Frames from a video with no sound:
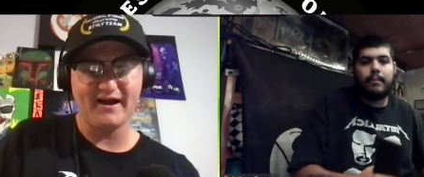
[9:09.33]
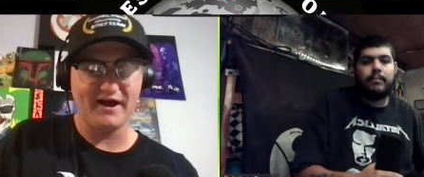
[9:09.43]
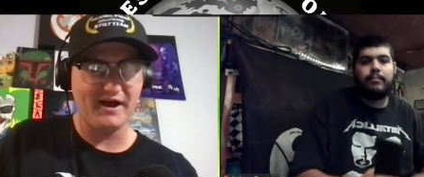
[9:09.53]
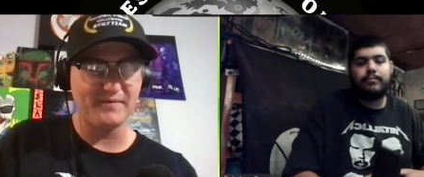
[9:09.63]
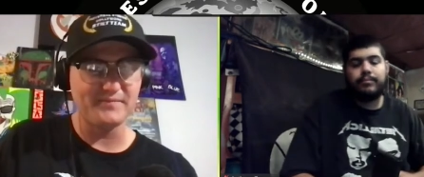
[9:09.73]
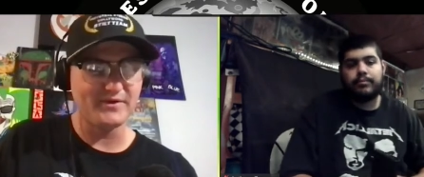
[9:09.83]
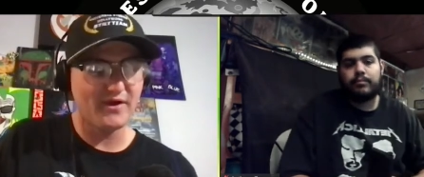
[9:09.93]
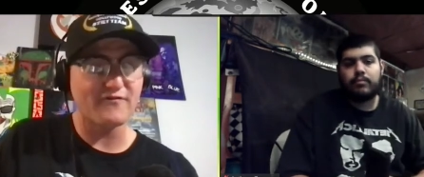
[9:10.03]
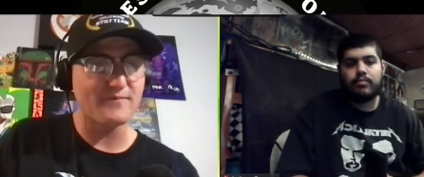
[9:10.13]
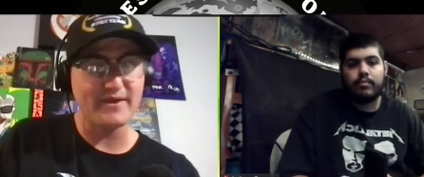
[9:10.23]
Speaker 1: um, you
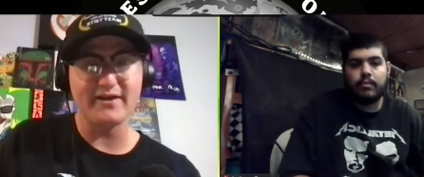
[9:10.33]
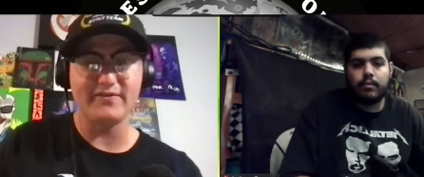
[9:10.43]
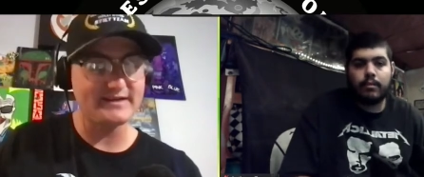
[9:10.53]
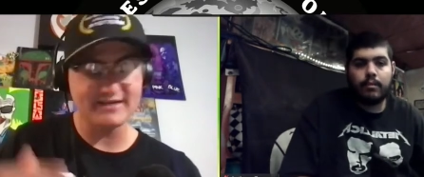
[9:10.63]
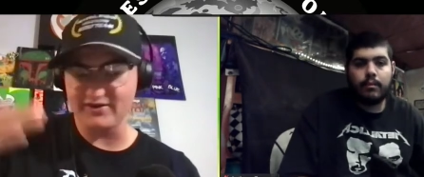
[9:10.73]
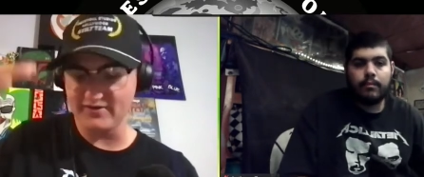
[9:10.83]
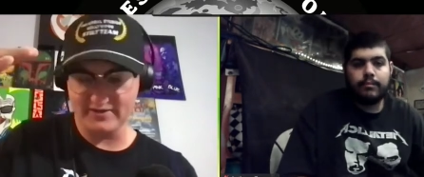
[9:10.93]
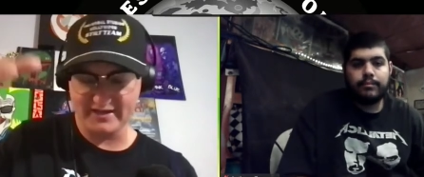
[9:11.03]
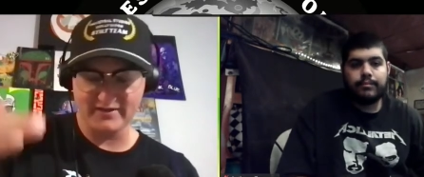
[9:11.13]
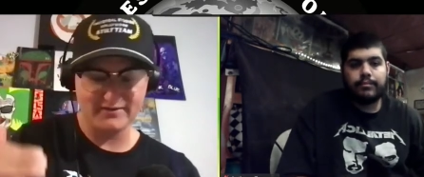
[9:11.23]
go from there and they tell
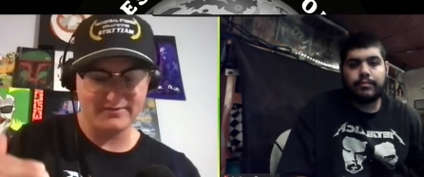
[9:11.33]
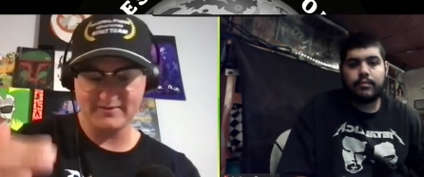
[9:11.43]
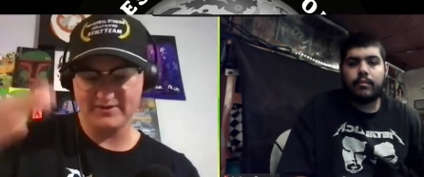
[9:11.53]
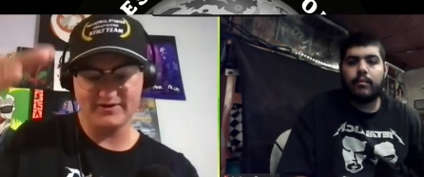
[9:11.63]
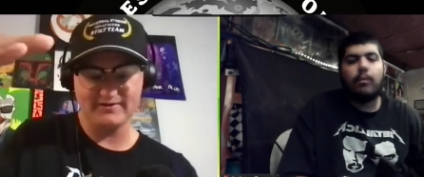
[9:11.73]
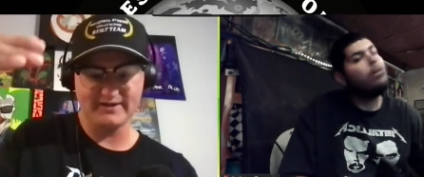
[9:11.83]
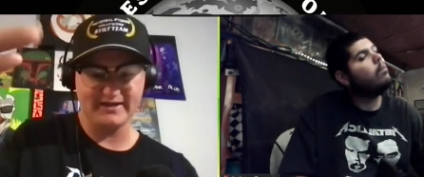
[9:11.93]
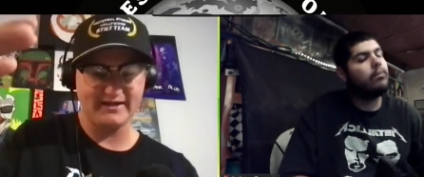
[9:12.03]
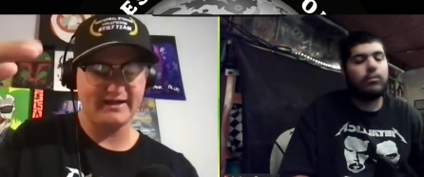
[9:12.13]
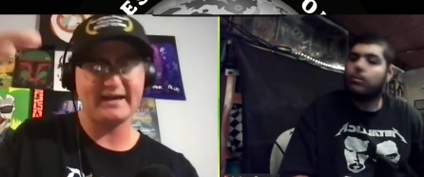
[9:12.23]
you like, you know,
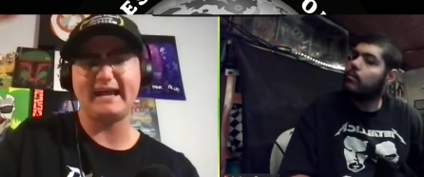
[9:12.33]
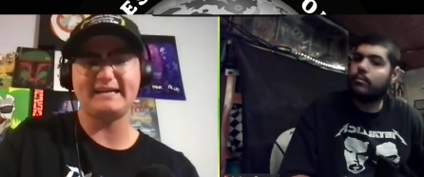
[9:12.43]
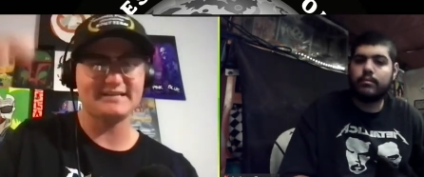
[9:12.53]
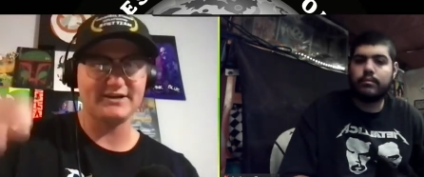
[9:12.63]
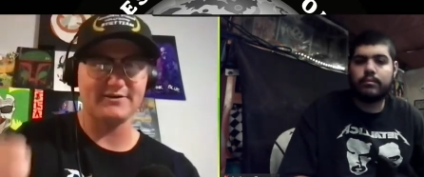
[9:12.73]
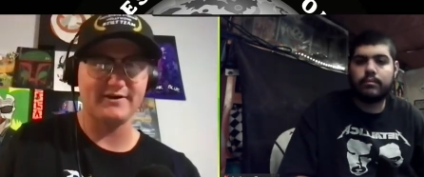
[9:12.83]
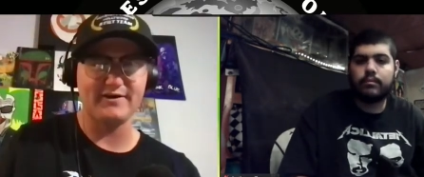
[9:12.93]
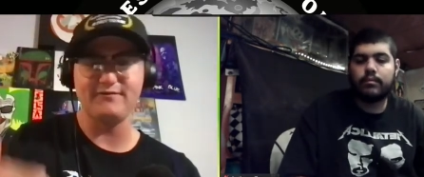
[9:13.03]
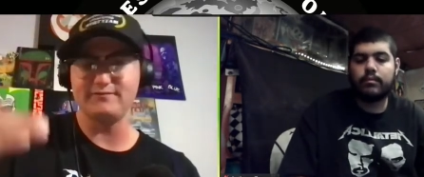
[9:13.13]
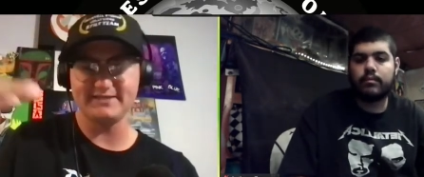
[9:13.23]
like a, an
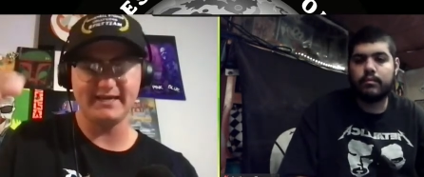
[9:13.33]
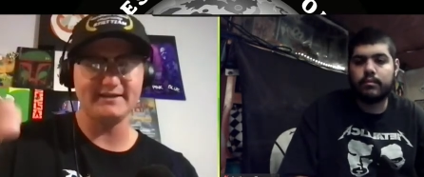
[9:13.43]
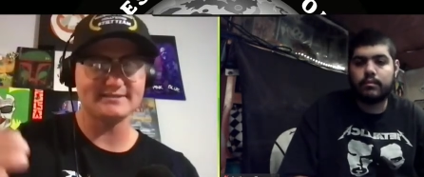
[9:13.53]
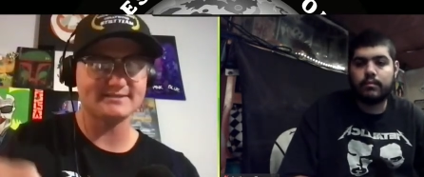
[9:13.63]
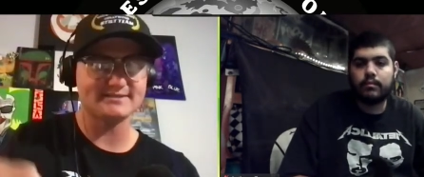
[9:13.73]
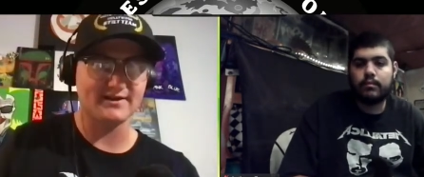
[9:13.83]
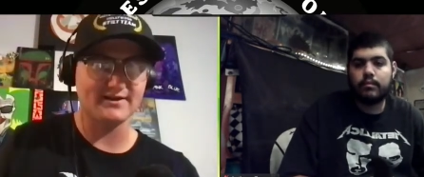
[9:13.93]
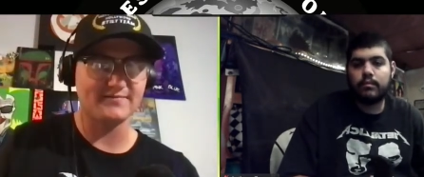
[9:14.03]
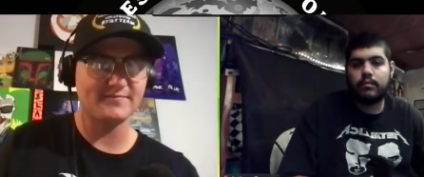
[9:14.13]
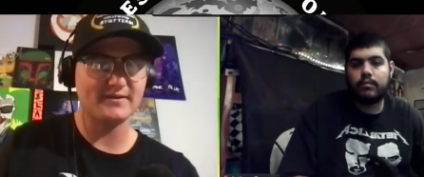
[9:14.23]
itinerary of dates
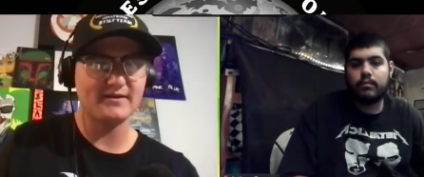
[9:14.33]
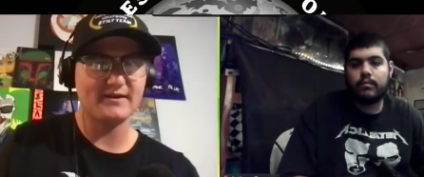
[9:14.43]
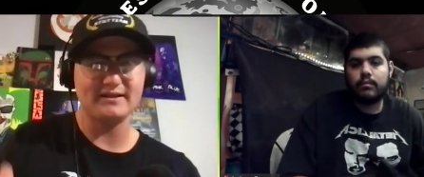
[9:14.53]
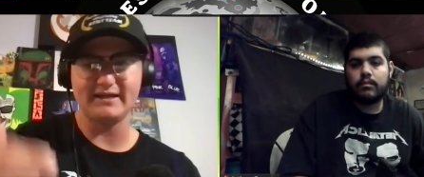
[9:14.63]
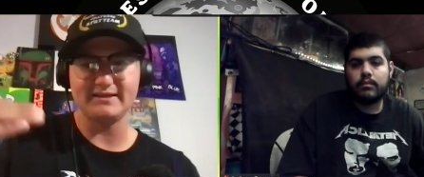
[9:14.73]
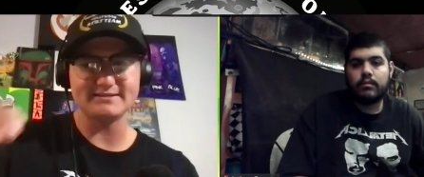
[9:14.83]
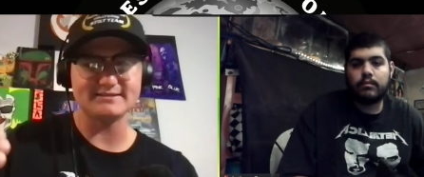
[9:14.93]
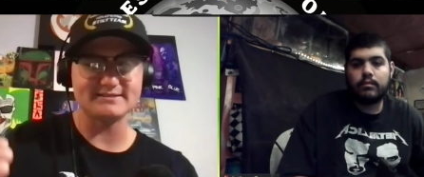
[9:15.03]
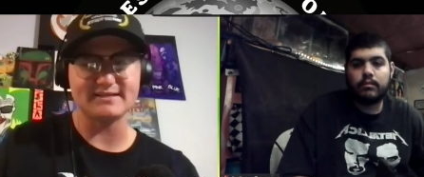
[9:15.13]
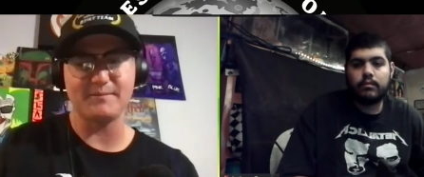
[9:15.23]
and like, this
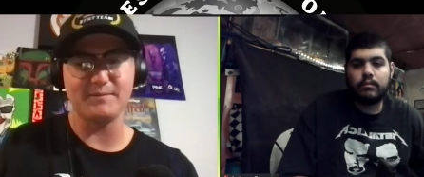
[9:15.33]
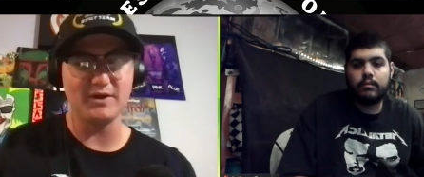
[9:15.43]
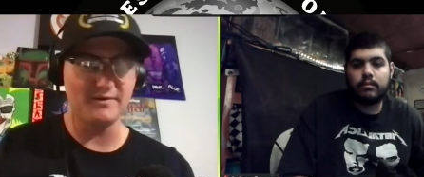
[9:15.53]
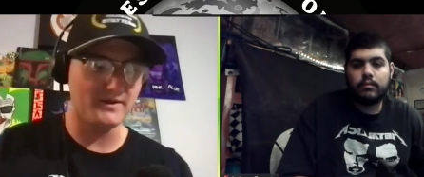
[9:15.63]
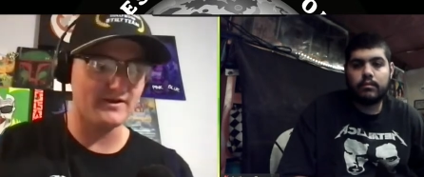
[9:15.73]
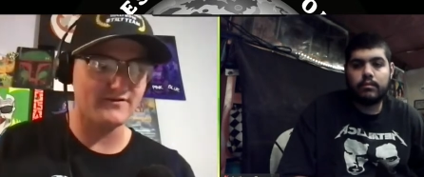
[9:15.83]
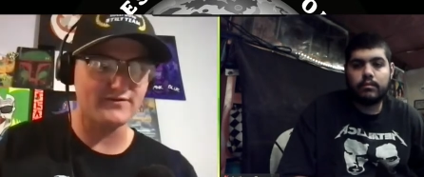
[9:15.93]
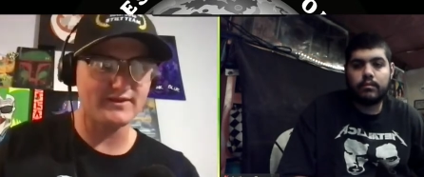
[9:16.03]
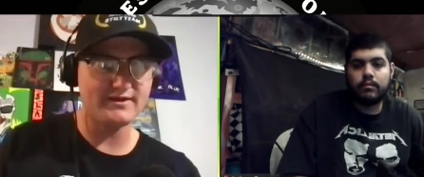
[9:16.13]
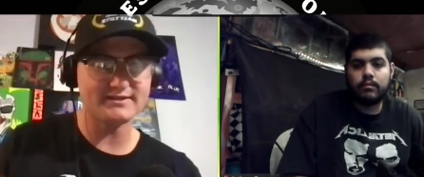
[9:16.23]
is the time you need to be here
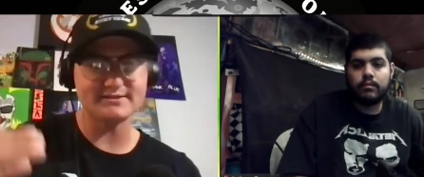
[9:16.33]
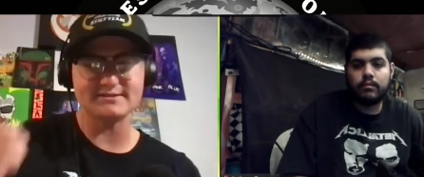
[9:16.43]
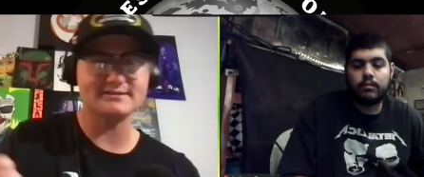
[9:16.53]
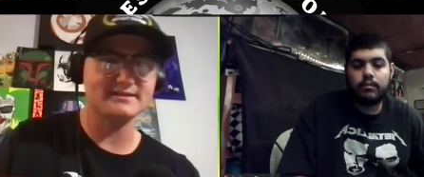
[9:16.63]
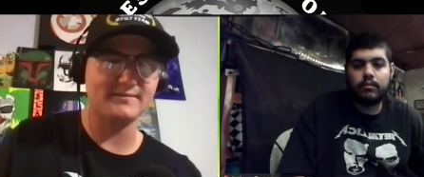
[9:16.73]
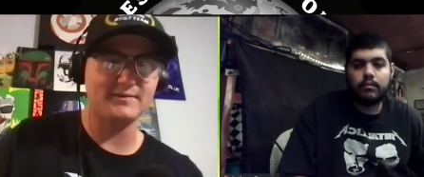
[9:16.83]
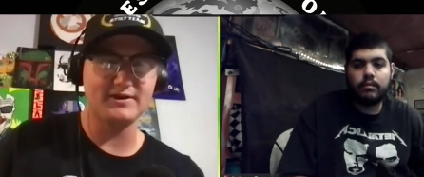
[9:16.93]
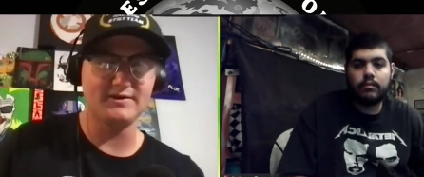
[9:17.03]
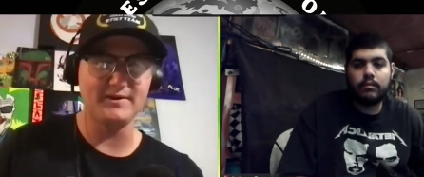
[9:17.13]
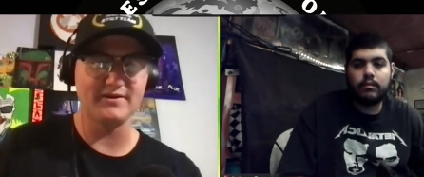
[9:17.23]
for this. This is the time you
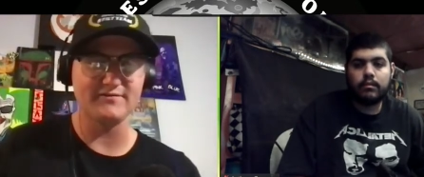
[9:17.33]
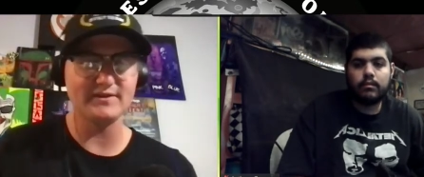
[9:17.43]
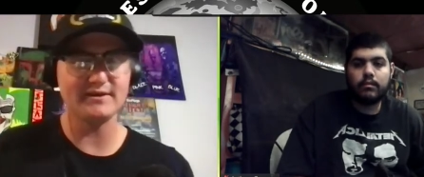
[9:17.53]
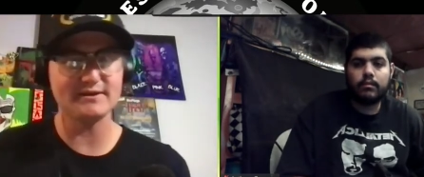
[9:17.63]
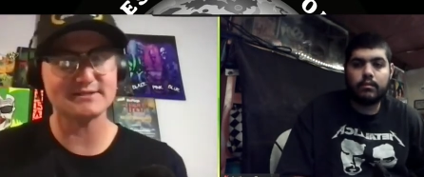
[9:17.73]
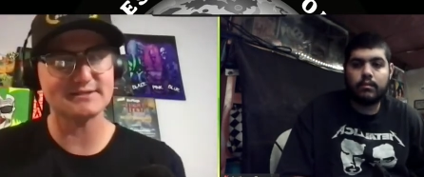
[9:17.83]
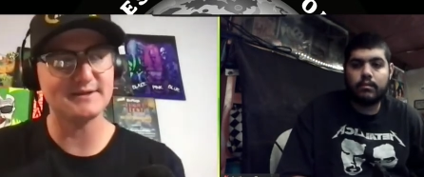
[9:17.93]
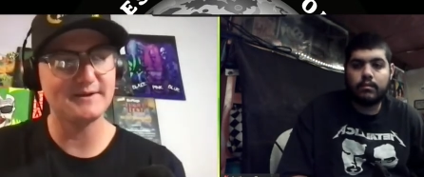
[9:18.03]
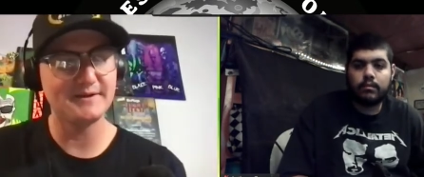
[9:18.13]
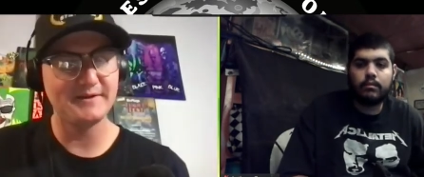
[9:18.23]
need to be here for this.
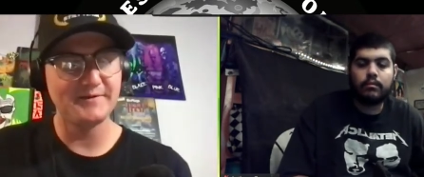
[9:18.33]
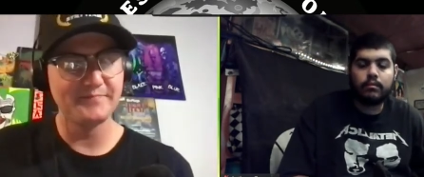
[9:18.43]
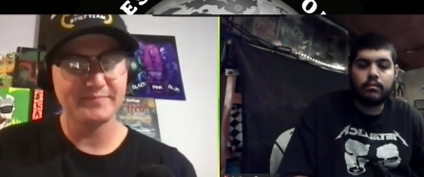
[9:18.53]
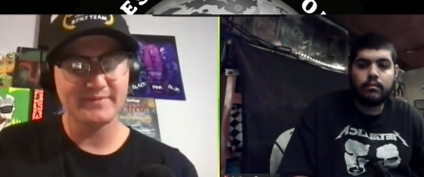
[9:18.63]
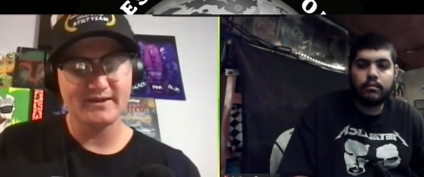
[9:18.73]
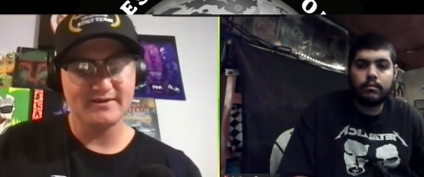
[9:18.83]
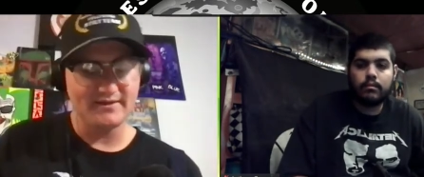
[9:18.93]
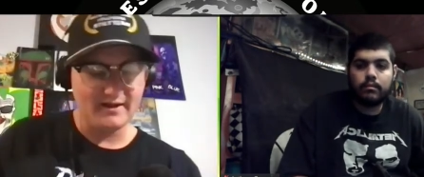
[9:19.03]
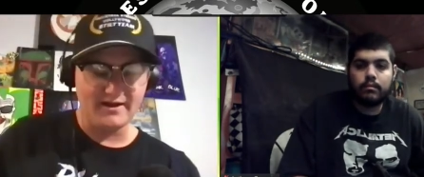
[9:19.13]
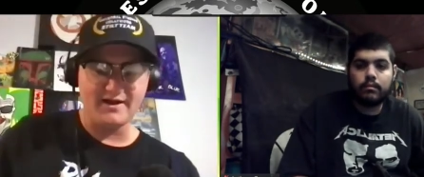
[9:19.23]

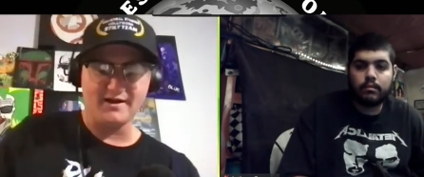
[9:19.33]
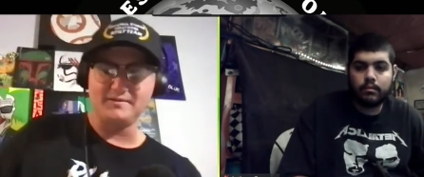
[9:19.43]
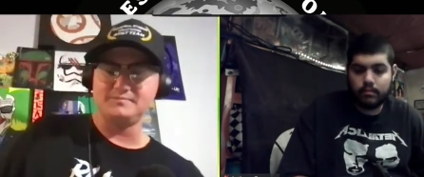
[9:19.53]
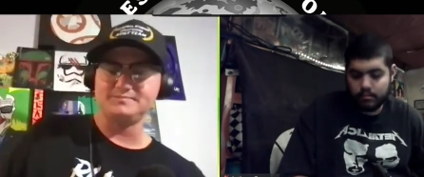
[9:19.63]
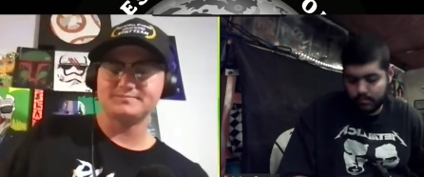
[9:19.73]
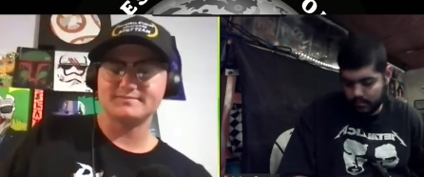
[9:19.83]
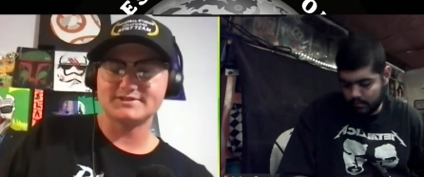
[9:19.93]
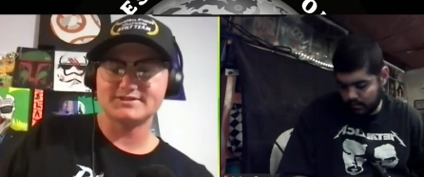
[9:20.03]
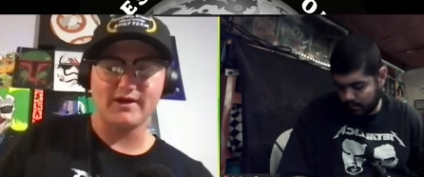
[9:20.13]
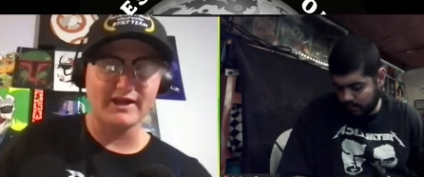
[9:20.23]
Um,
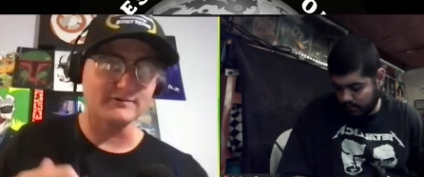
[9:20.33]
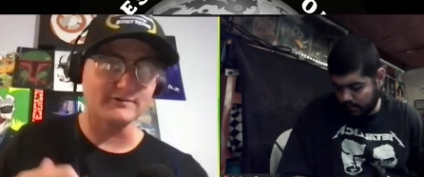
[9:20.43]
so I